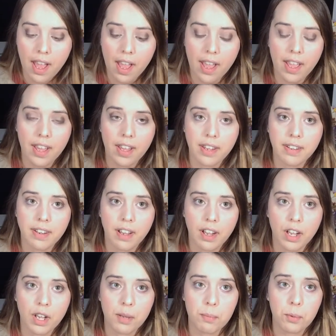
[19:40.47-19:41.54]
and
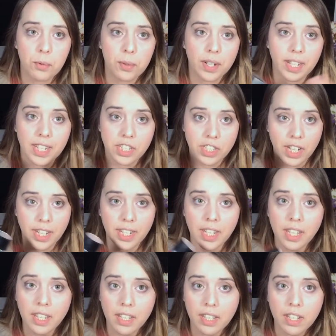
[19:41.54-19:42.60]
or get
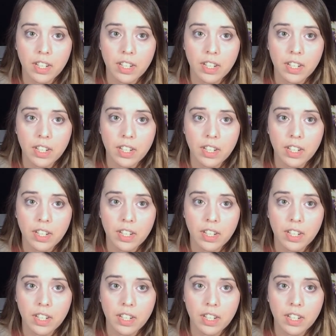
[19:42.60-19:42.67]
shiny,